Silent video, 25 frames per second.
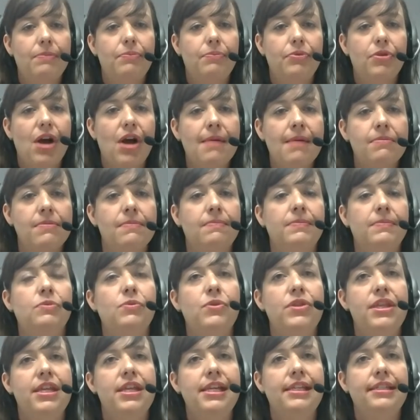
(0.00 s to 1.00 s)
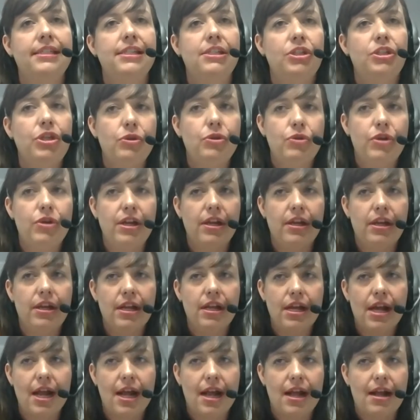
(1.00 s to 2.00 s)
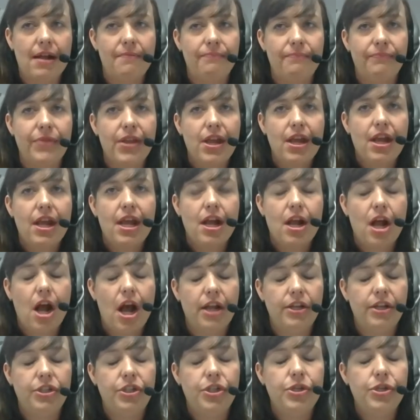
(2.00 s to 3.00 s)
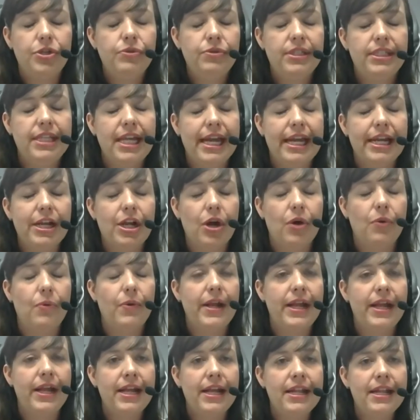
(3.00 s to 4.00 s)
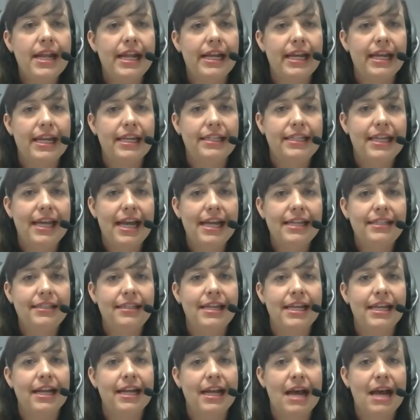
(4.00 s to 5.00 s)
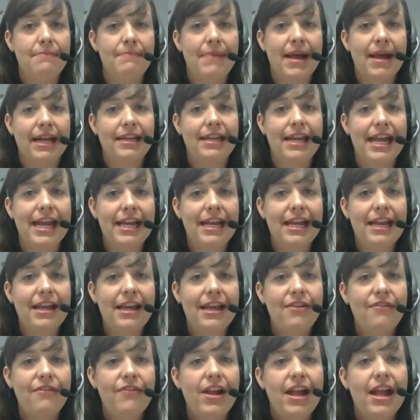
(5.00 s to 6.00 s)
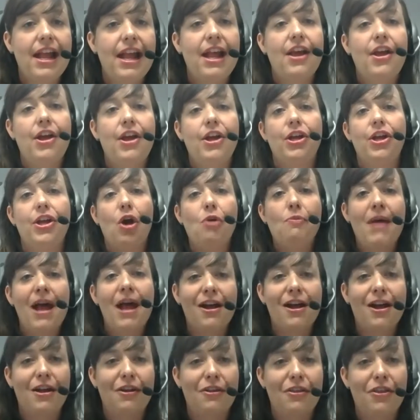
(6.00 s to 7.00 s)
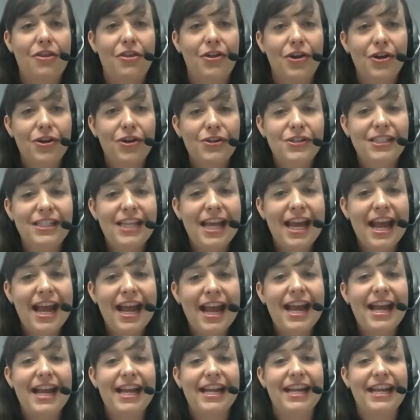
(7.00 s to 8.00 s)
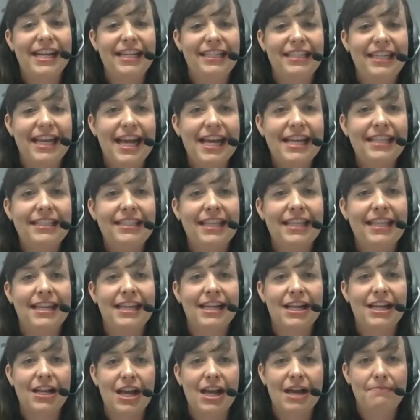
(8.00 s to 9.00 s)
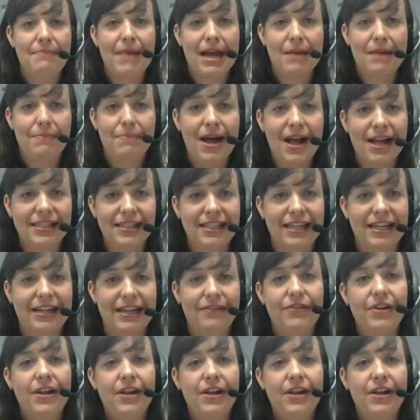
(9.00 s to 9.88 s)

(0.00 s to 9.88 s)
problems with this is you could, on Tuesday, go in and get a test and it could come back negative. Go back on Thursday, get a test, and it could come back positive.